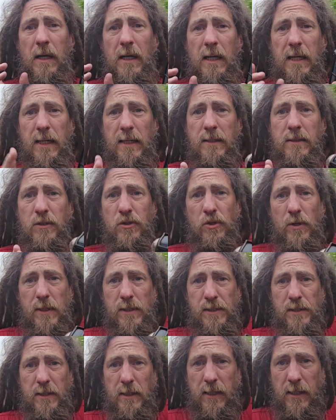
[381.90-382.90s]

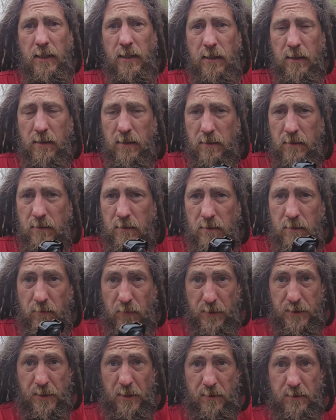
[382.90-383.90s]
Interesting
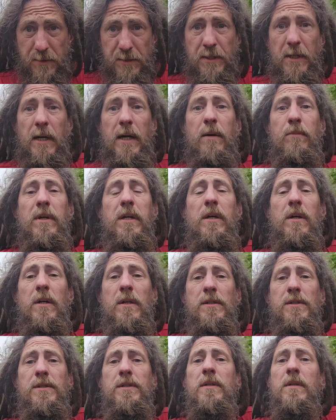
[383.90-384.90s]
results there,
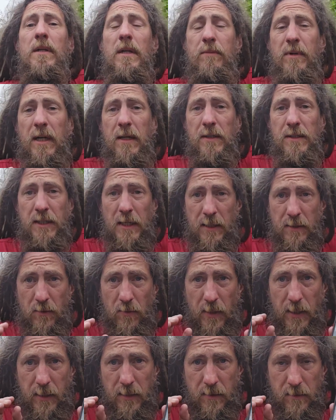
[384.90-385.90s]
because let me get this out of the
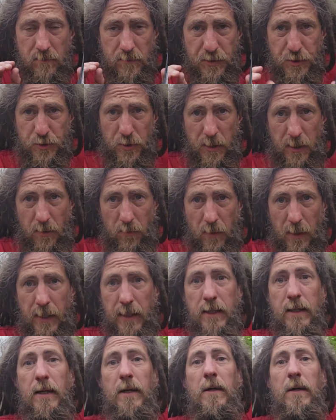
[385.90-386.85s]
way straight away.